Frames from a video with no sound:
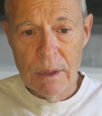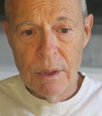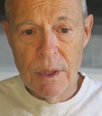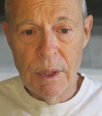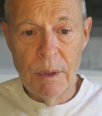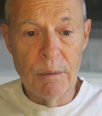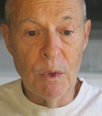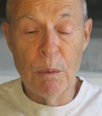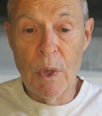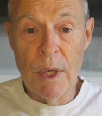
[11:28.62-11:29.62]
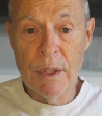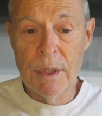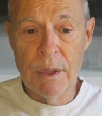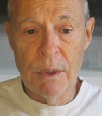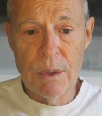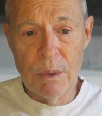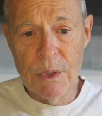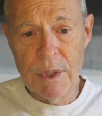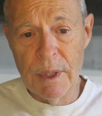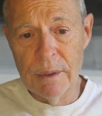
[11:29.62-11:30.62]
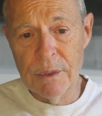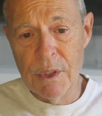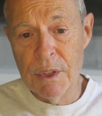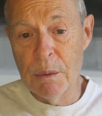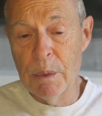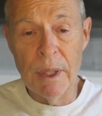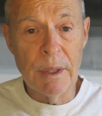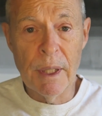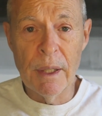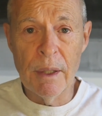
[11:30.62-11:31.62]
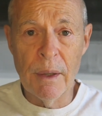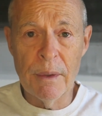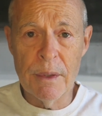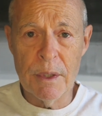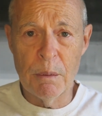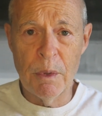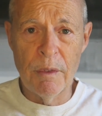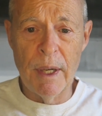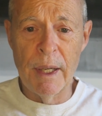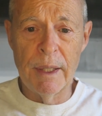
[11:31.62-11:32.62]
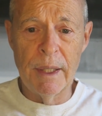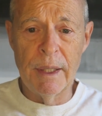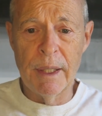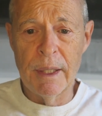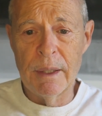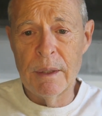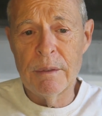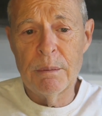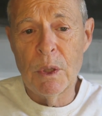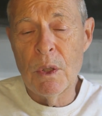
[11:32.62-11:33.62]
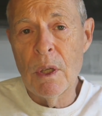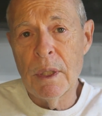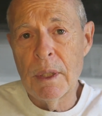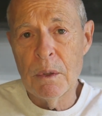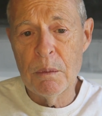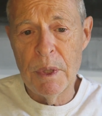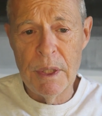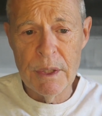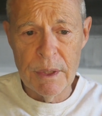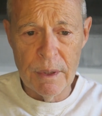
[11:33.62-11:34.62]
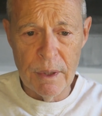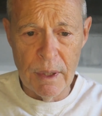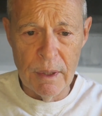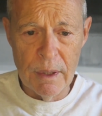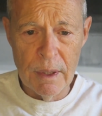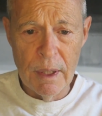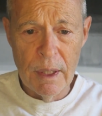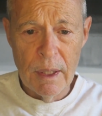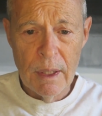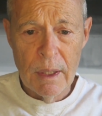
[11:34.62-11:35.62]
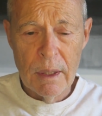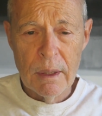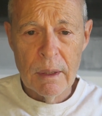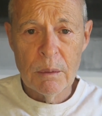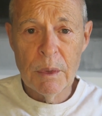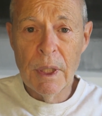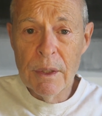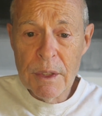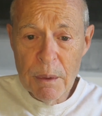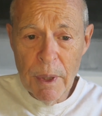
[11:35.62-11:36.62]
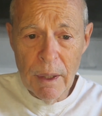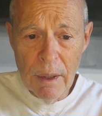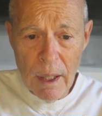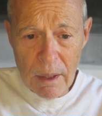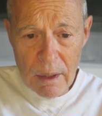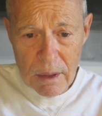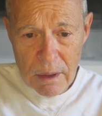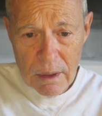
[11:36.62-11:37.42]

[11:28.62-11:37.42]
She represses her true self. She's dependent on others to provide any kind of belonging or peace in her heart. But here's the paradox.